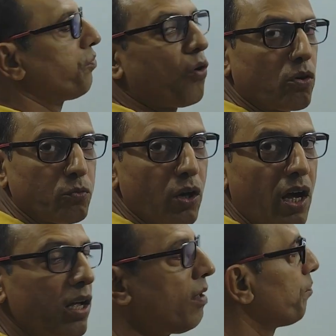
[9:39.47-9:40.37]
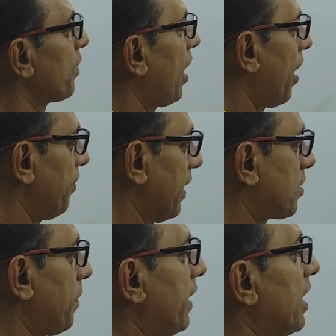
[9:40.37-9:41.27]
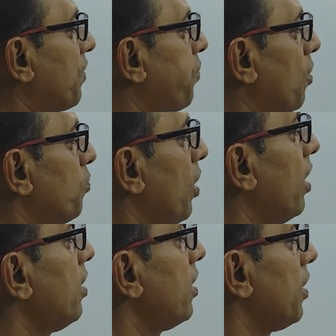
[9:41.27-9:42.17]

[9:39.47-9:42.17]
a formula. I will explain that formula.